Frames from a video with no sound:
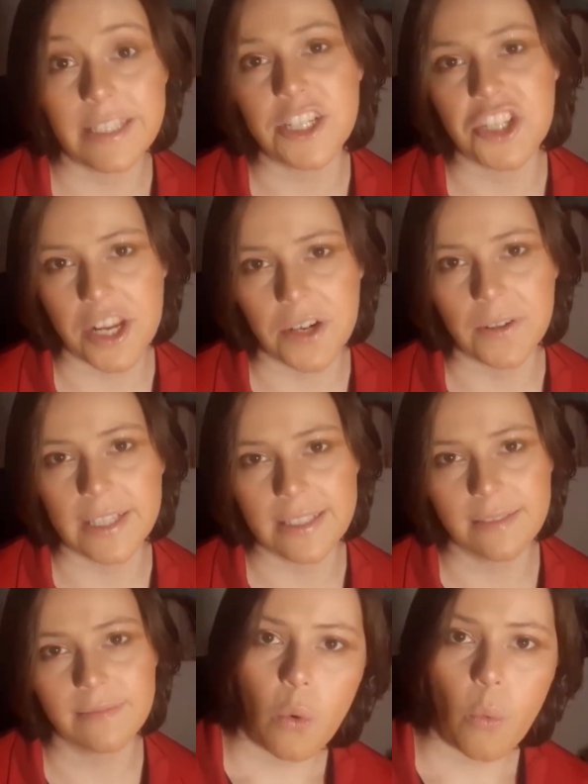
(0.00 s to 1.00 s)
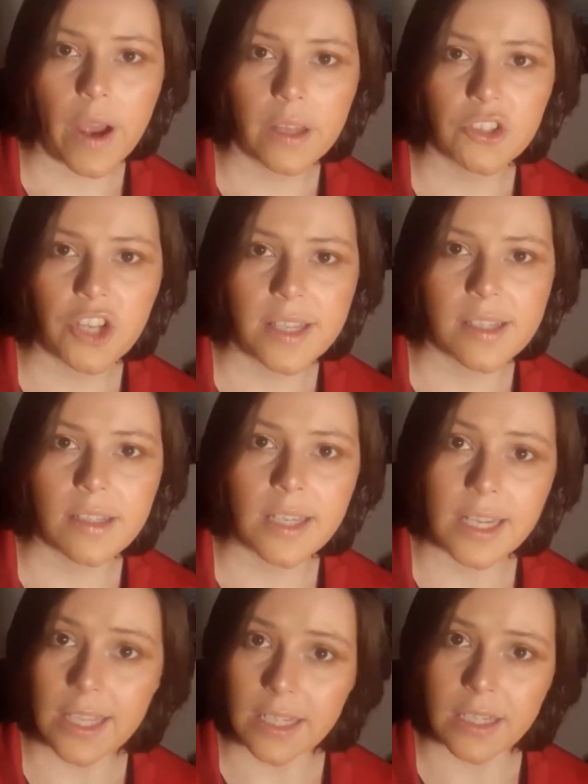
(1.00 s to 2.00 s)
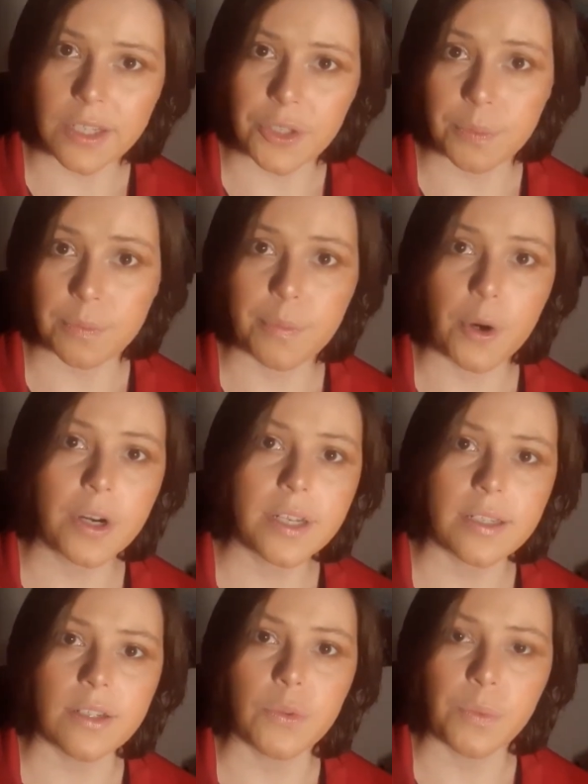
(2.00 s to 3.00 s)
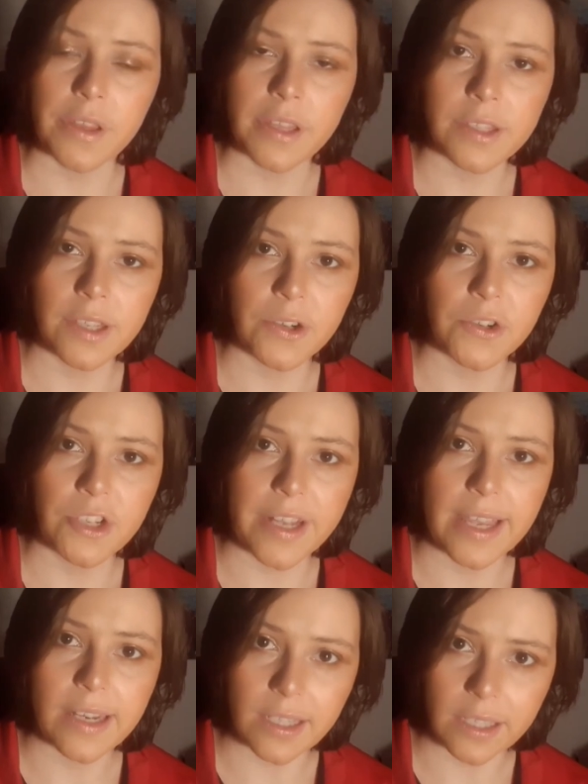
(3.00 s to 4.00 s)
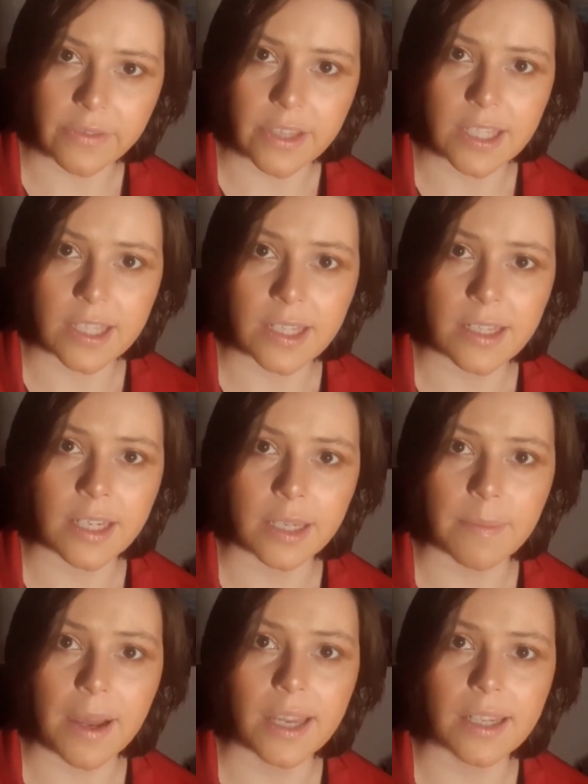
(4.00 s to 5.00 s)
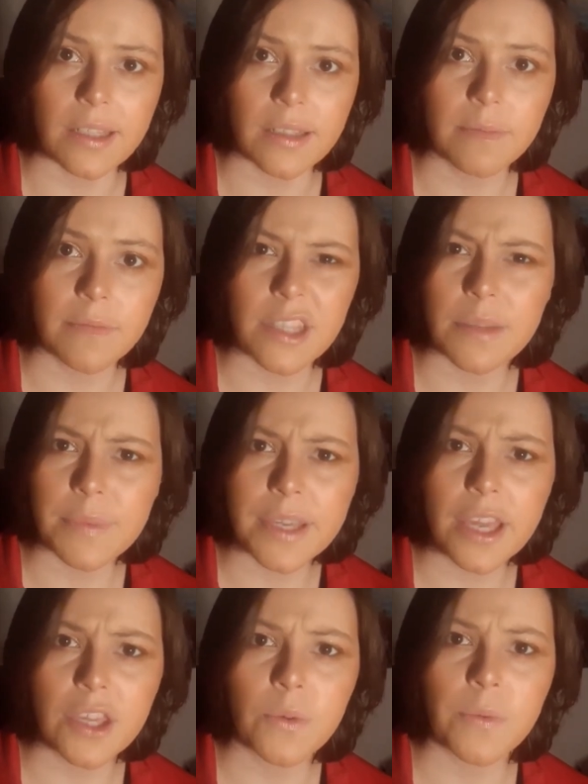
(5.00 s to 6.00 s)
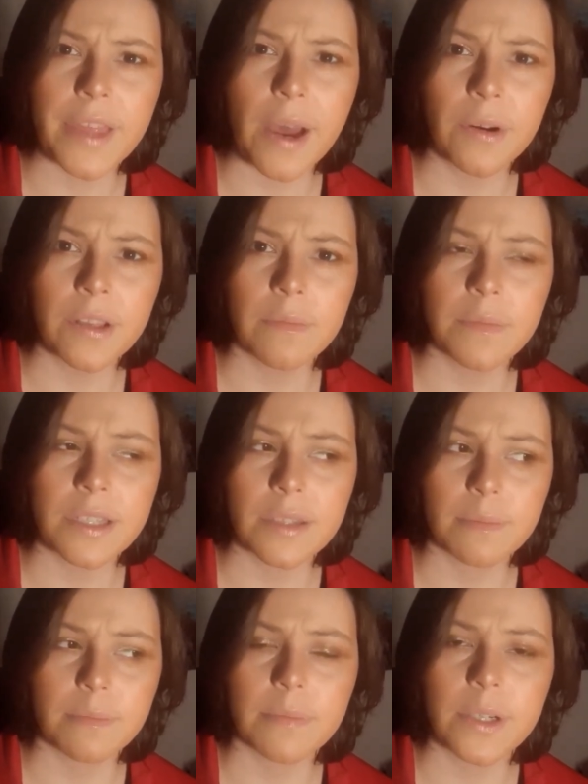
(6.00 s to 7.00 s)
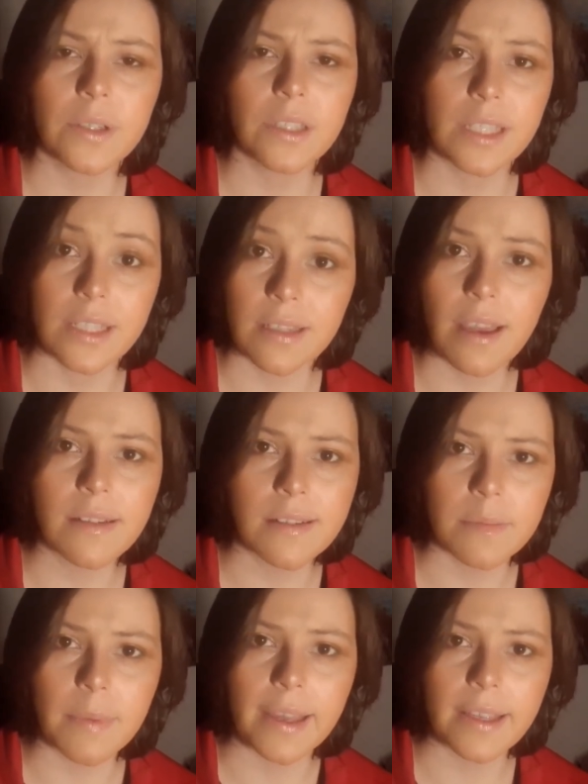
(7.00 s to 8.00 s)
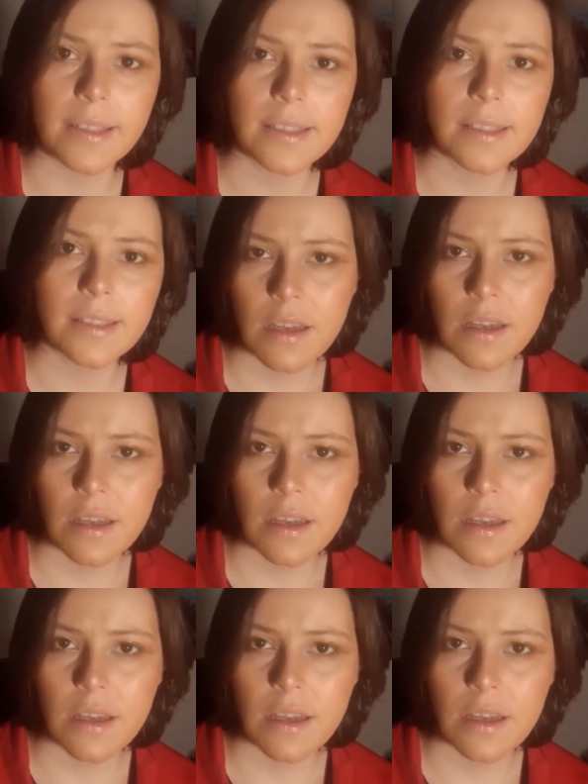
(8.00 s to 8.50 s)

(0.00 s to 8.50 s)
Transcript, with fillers: degenerate. While Jason Gideon is burdened with his understanding of the sadistic mind, the B A U without him is merely disgusted by it.